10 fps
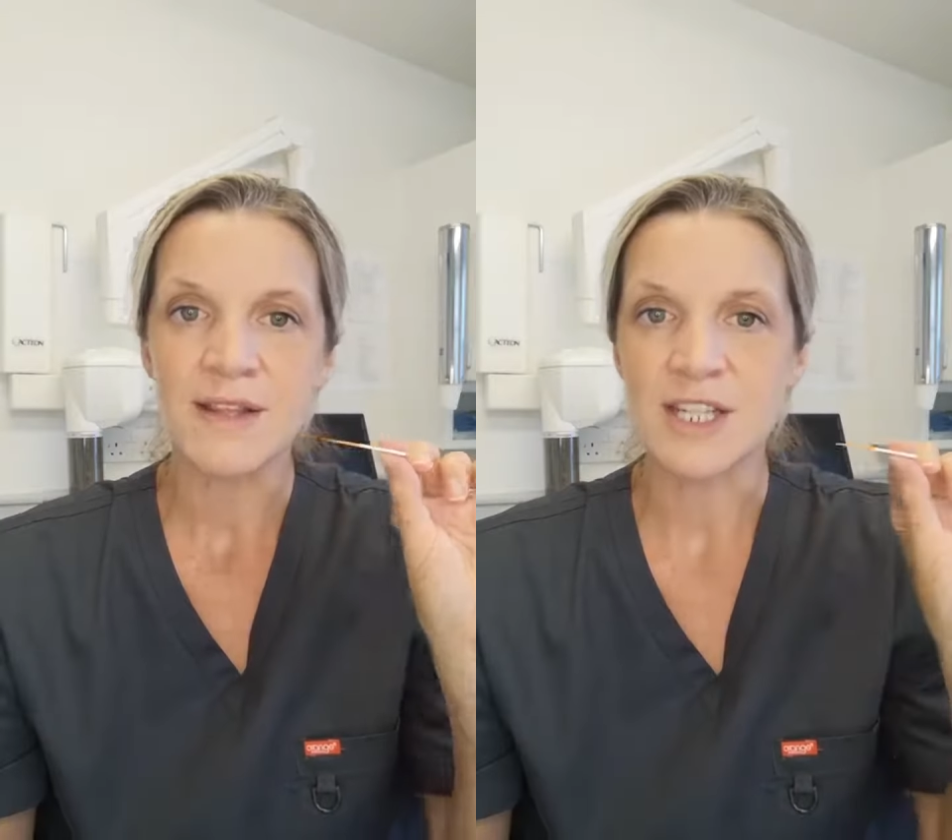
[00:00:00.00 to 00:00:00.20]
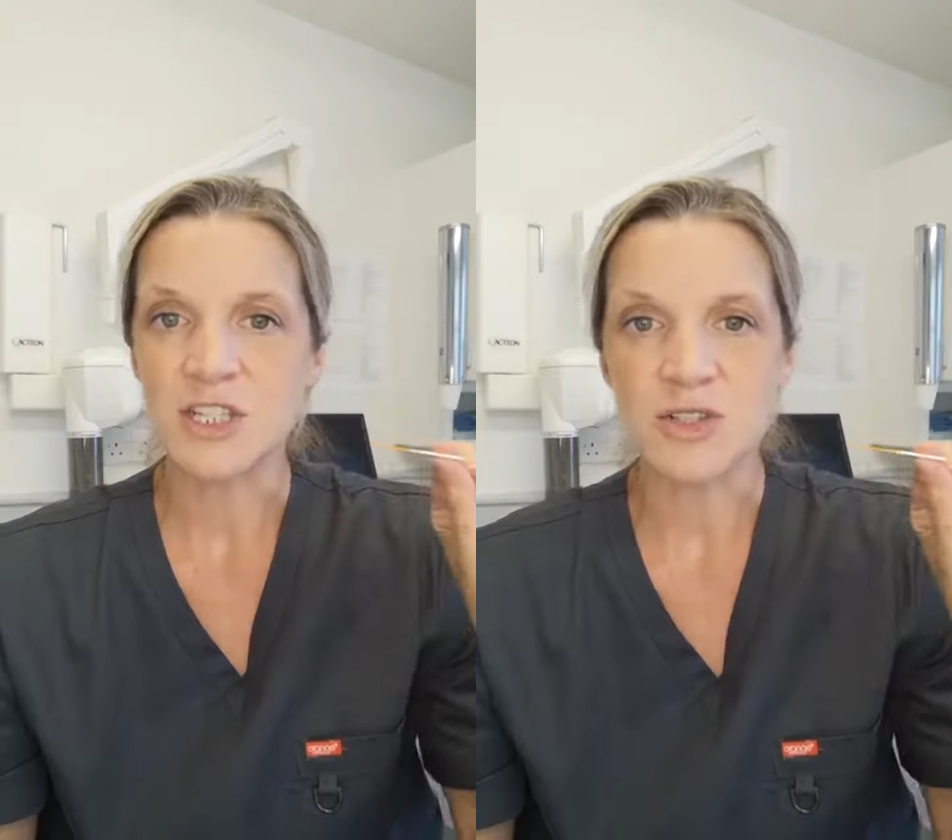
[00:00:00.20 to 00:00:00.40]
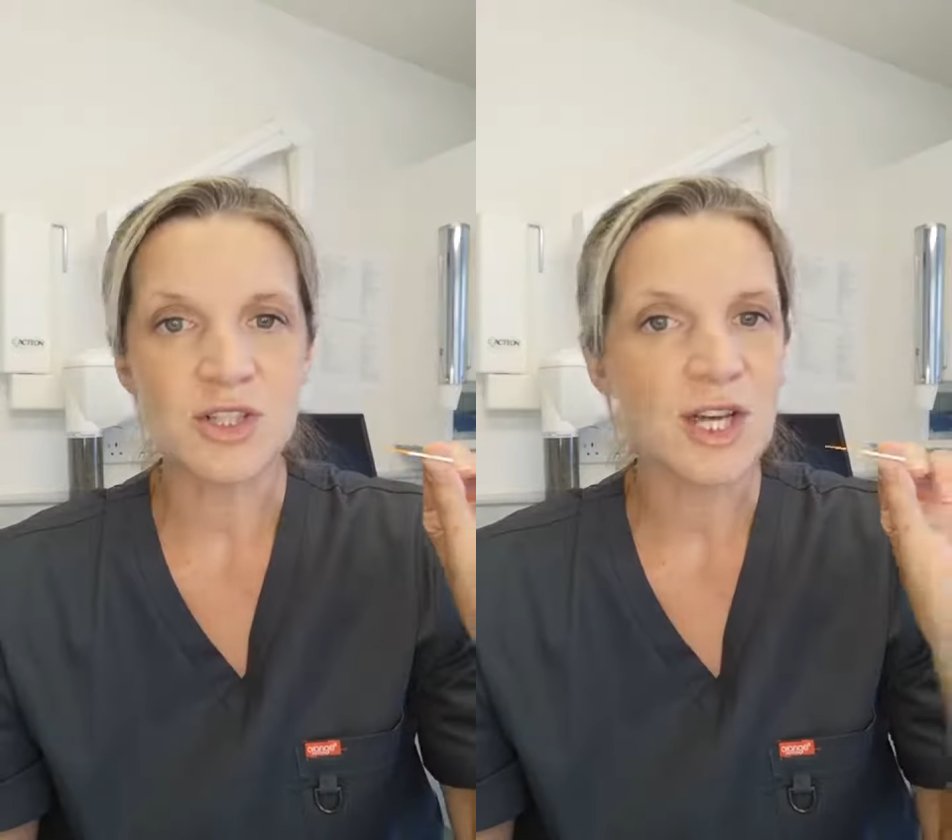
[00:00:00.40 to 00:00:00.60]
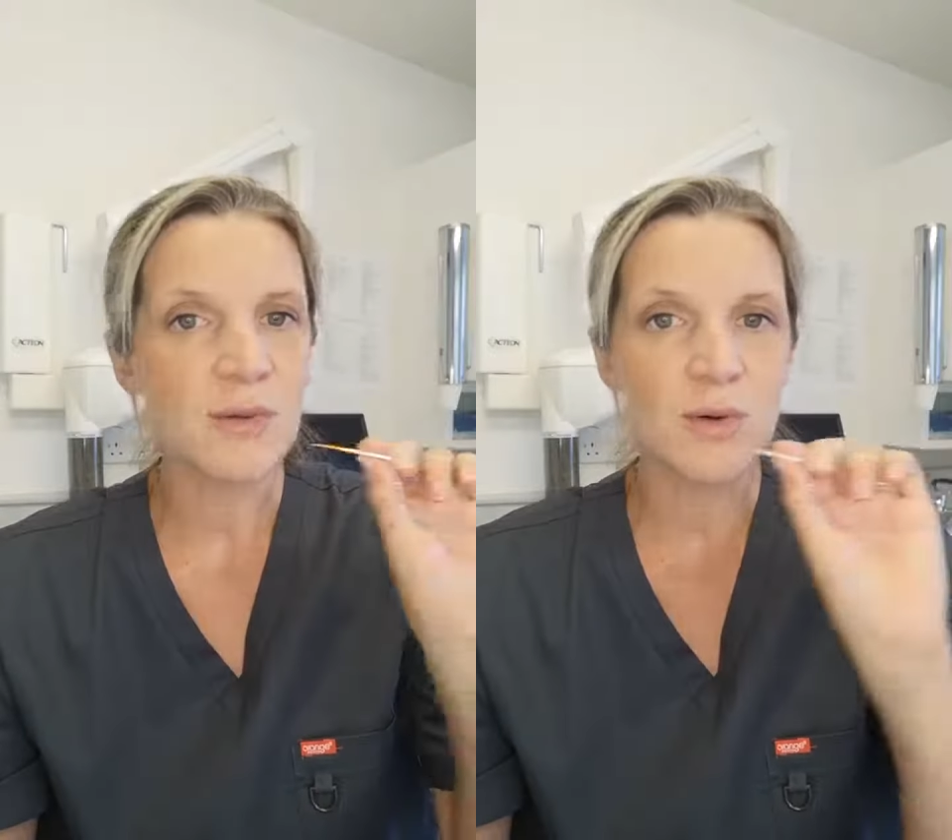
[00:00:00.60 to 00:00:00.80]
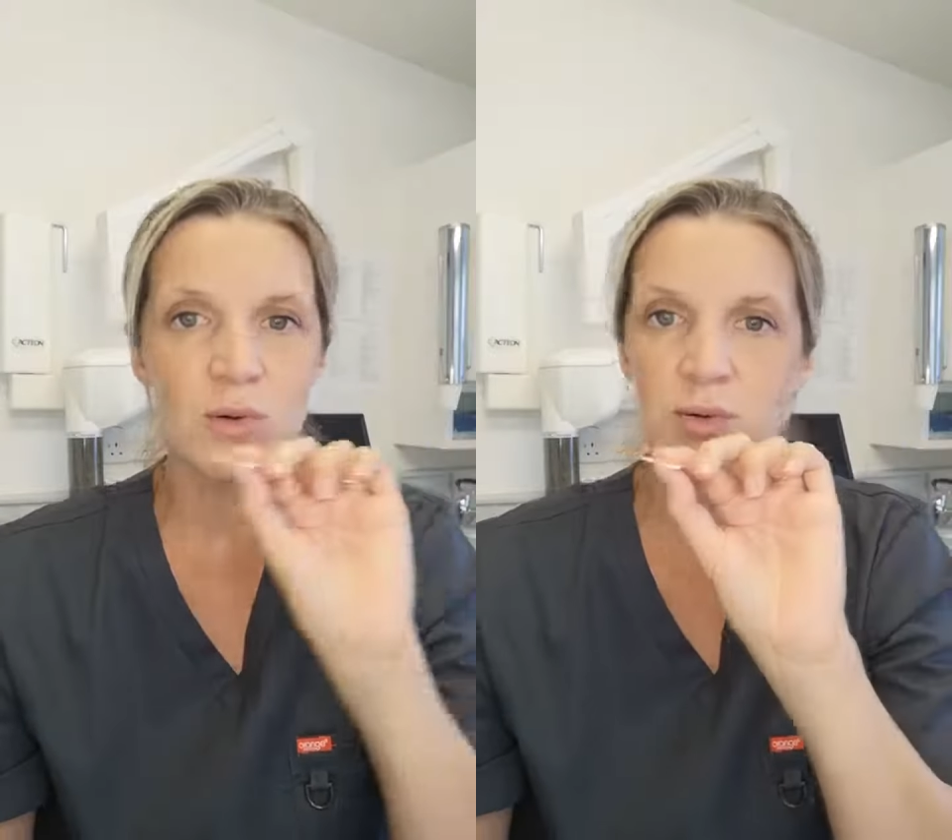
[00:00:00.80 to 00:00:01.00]
They shouldn't
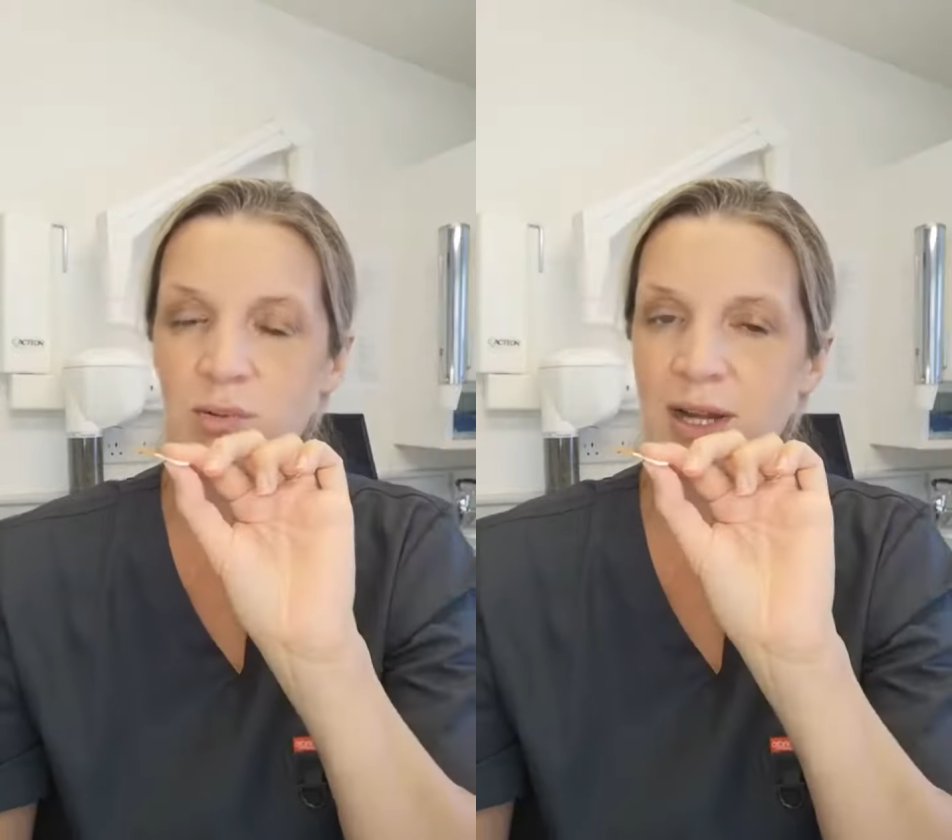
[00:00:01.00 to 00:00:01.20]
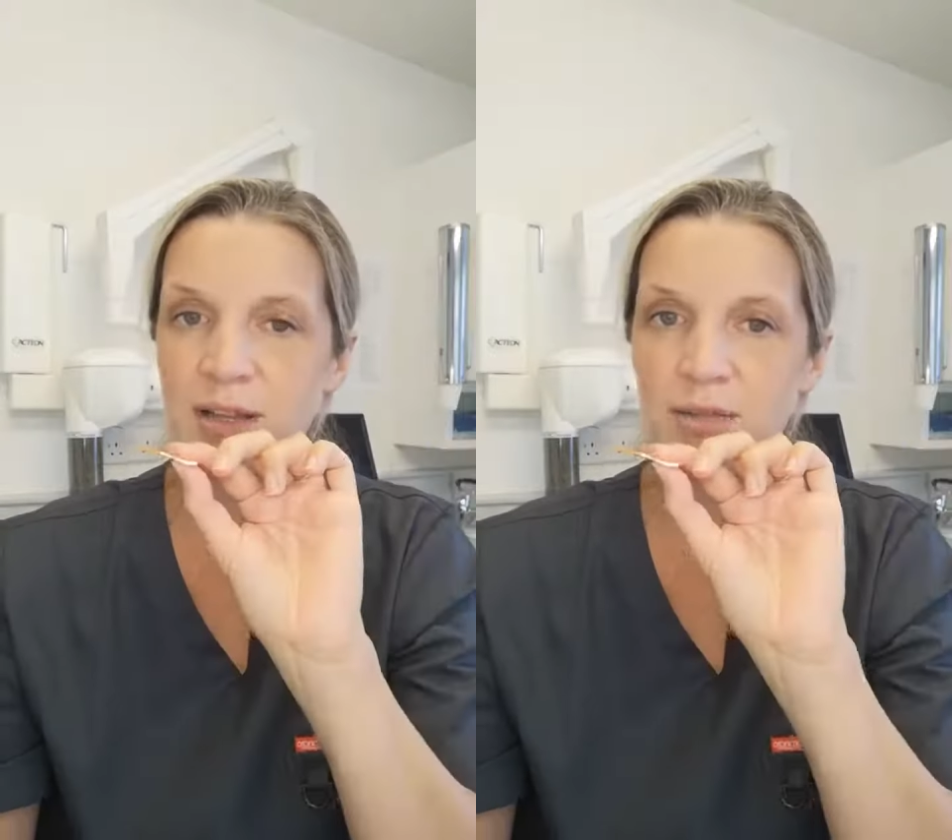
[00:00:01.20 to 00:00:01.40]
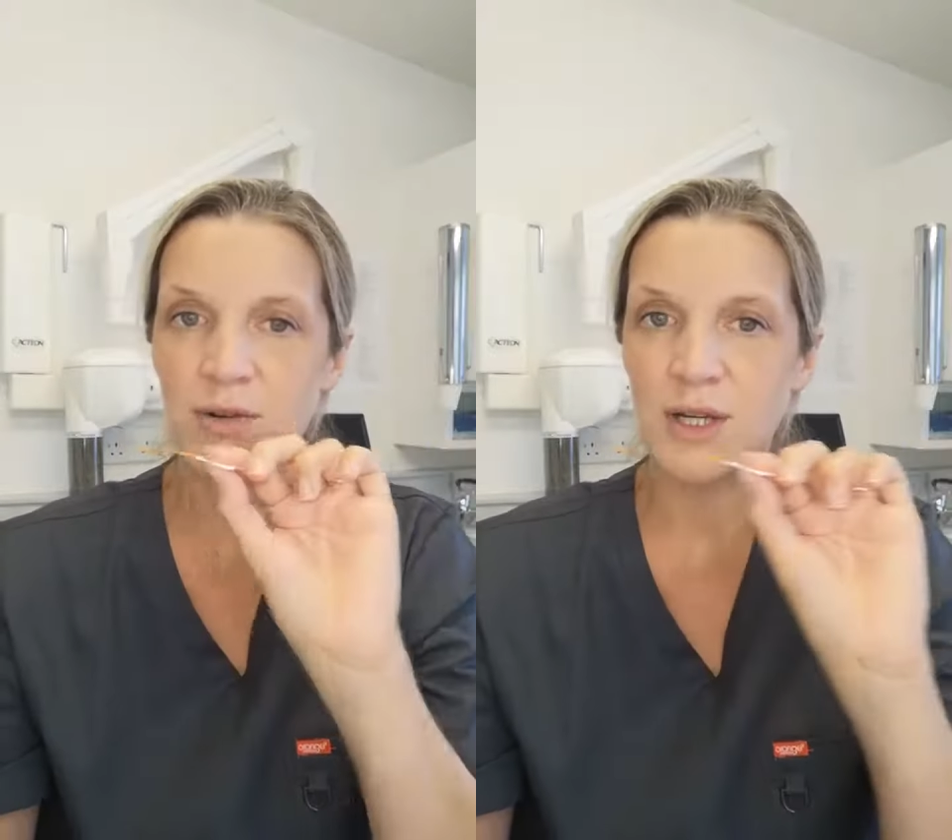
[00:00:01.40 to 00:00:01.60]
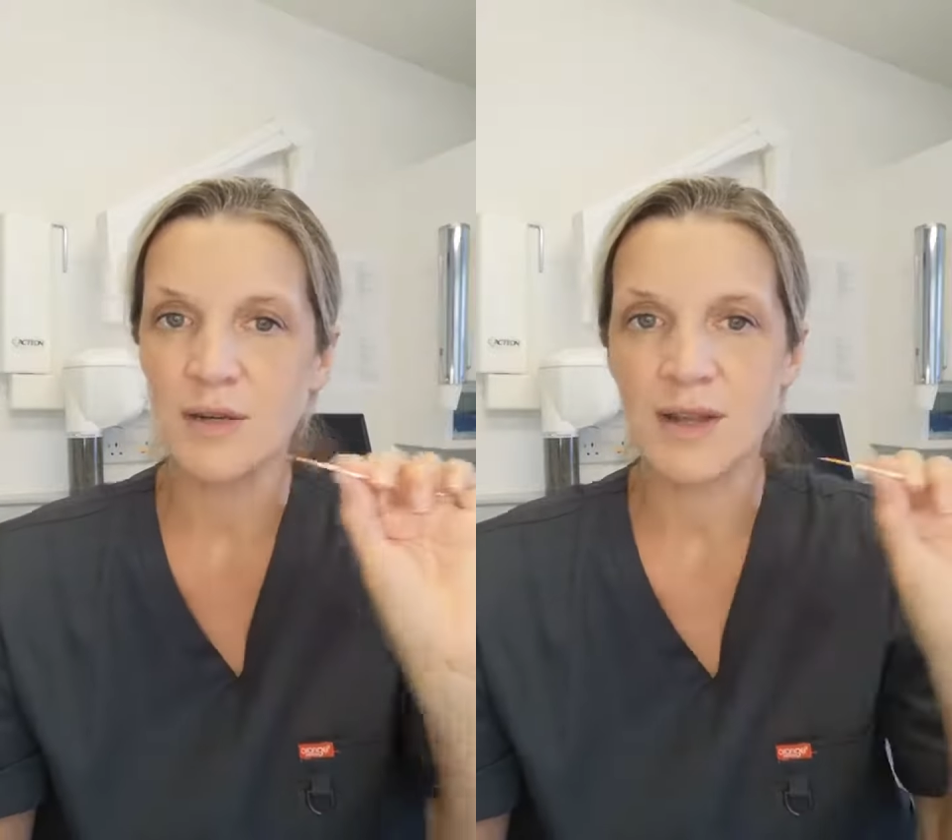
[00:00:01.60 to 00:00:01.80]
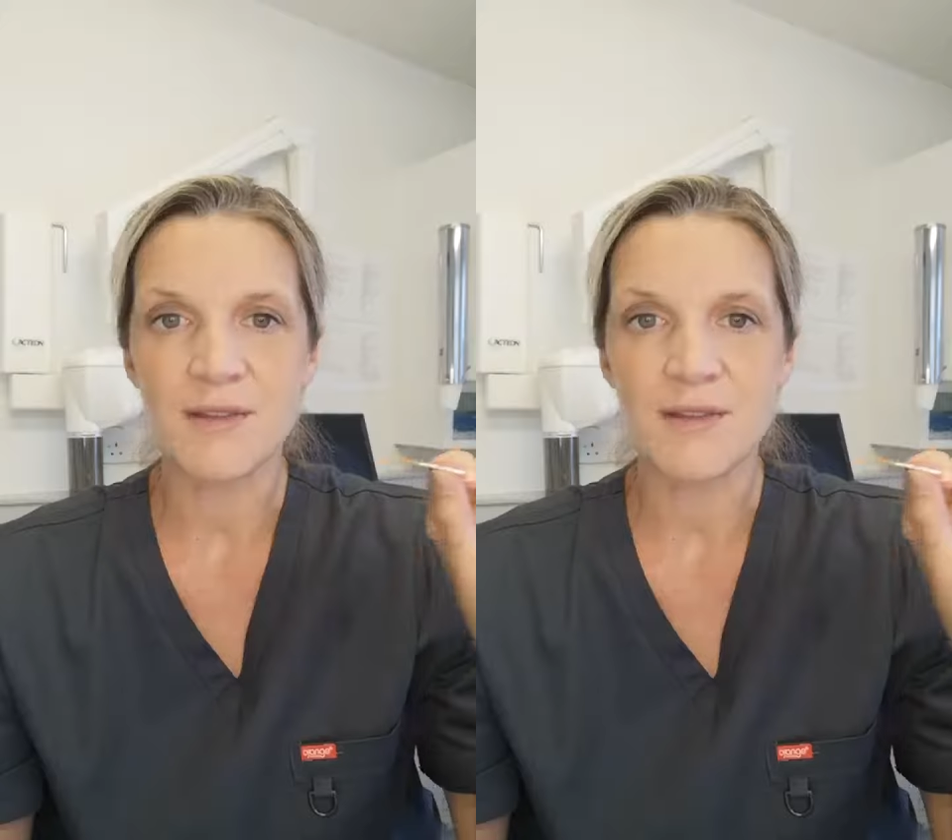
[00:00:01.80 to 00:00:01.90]
go all the way through.